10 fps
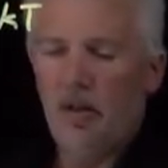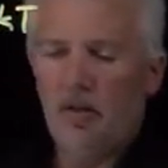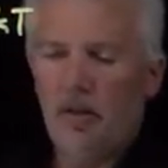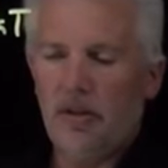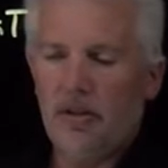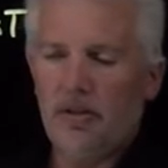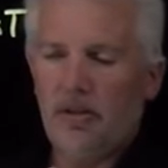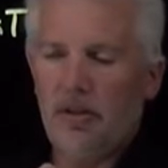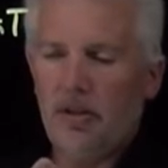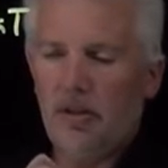let's
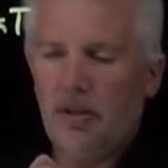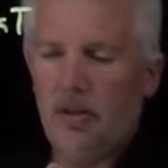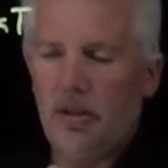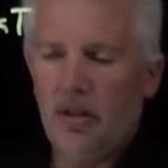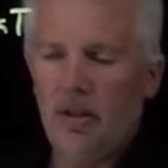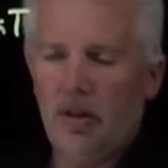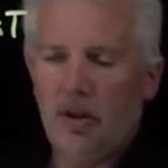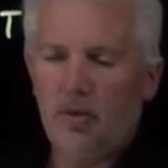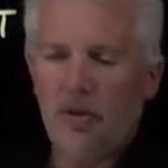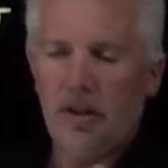
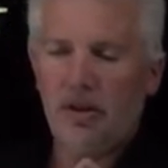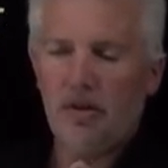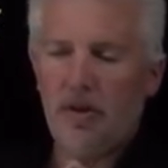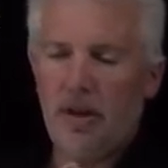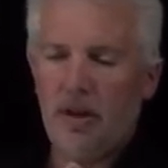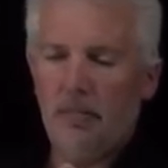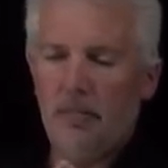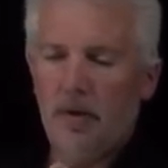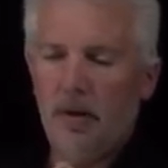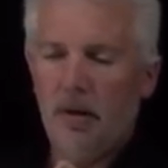go to the extreme
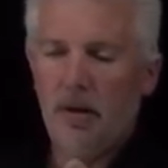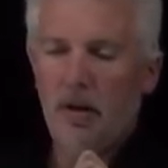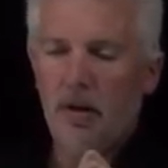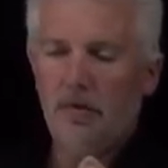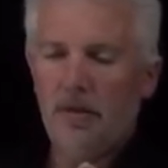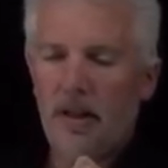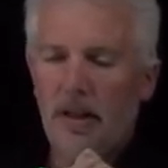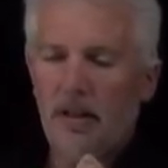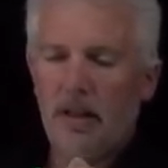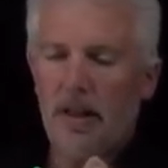of
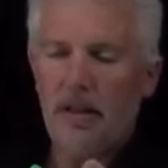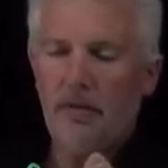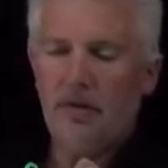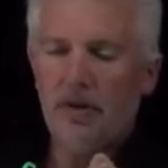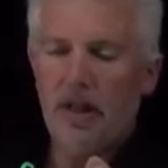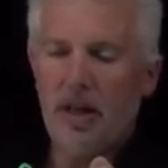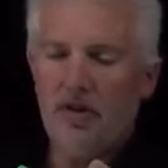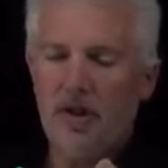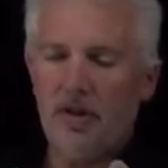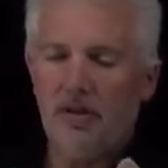saying that difference in
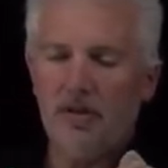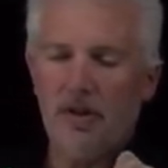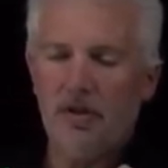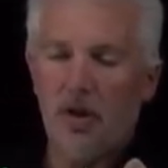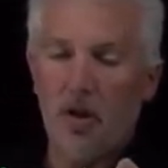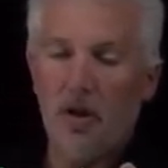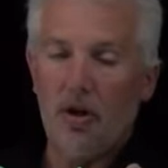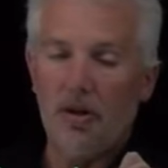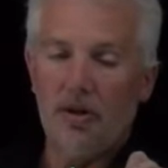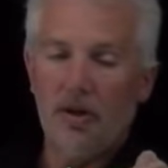energy is, is
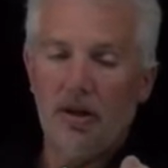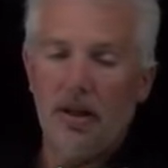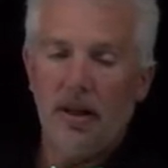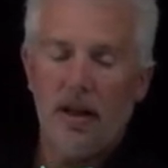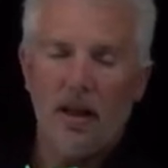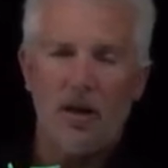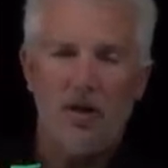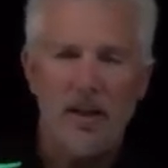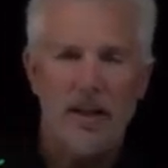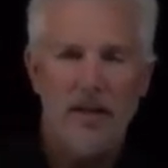large, and all
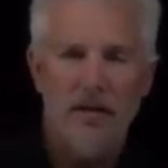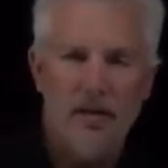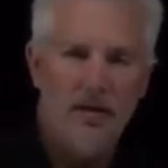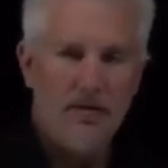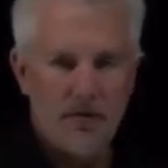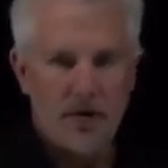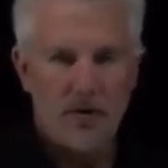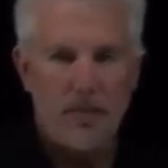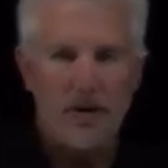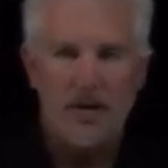I need for it to
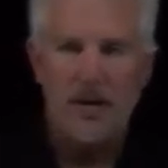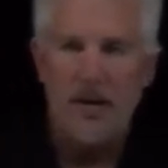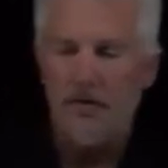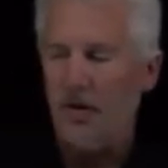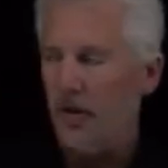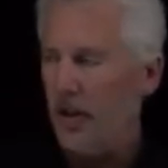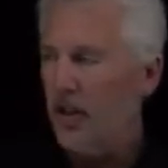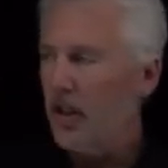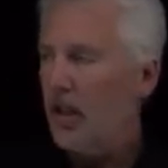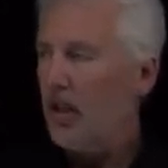be significantly
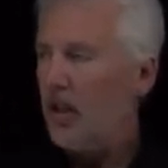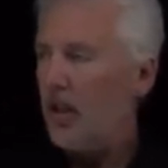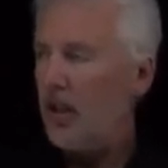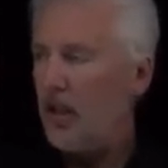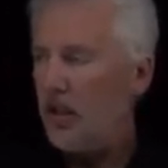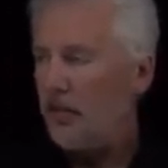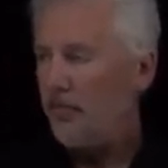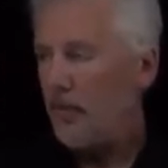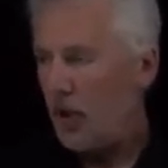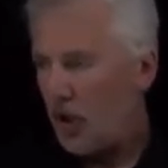uh,
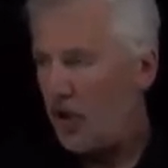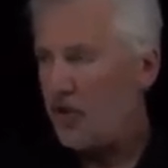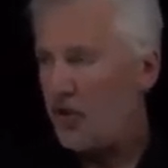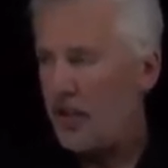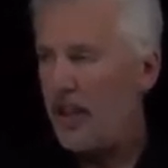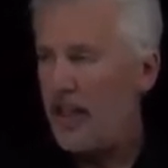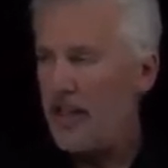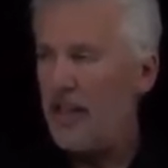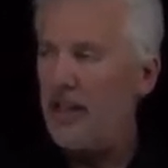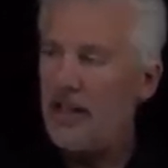larger than
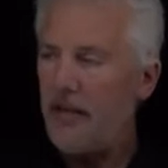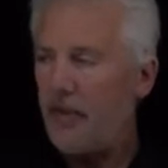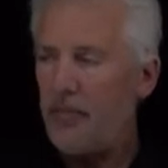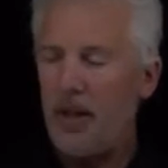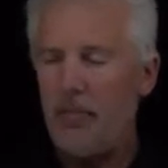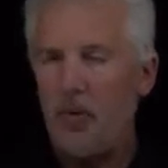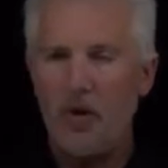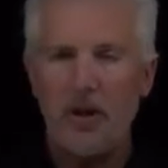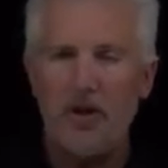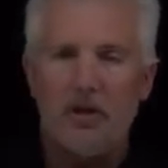kT is have it be more
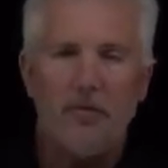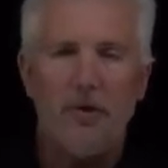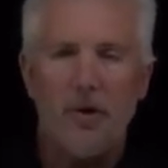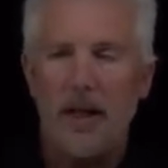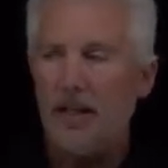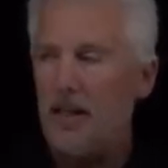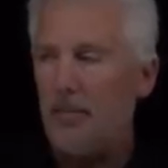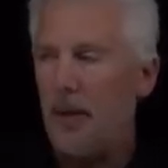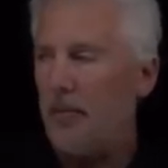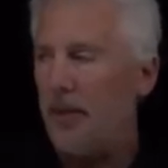than just a few kT,
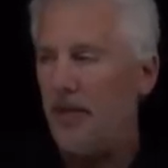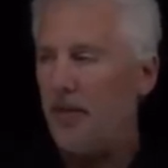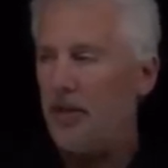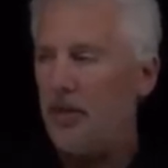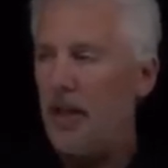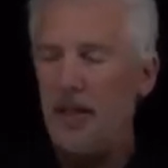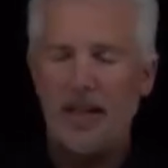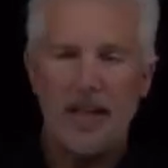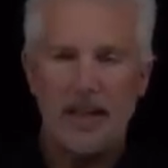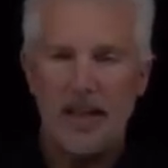maybe even
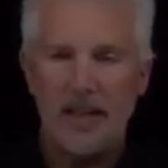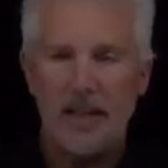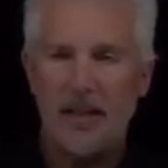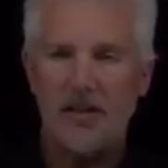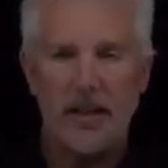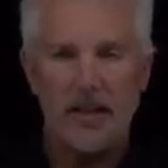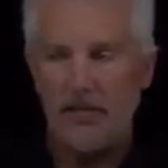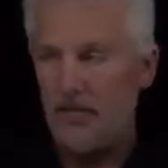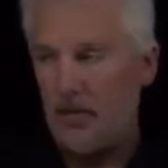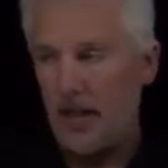10 kT, doesn't
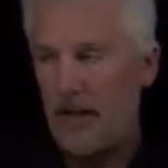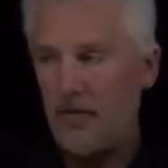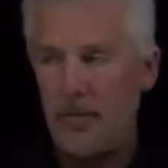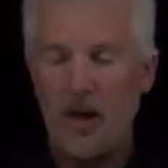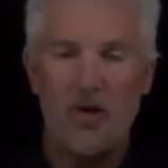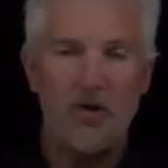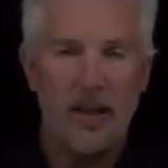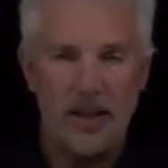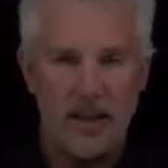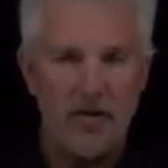have to be 100
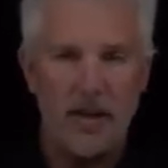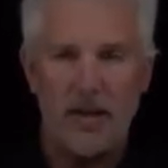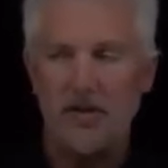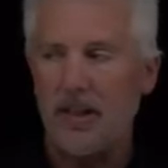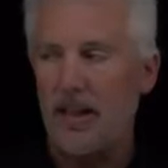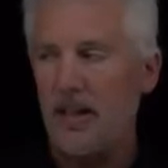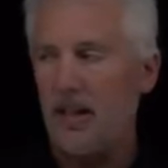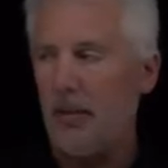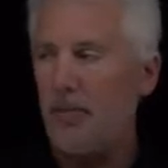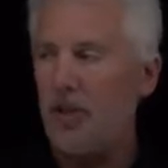kT or 1000
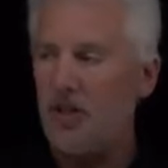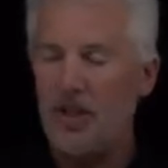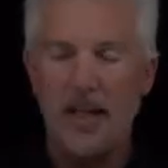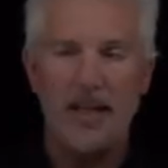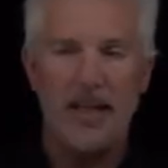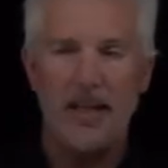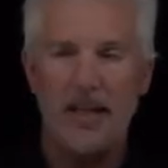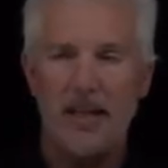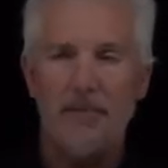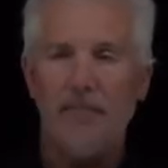kT, maybe just 10 kT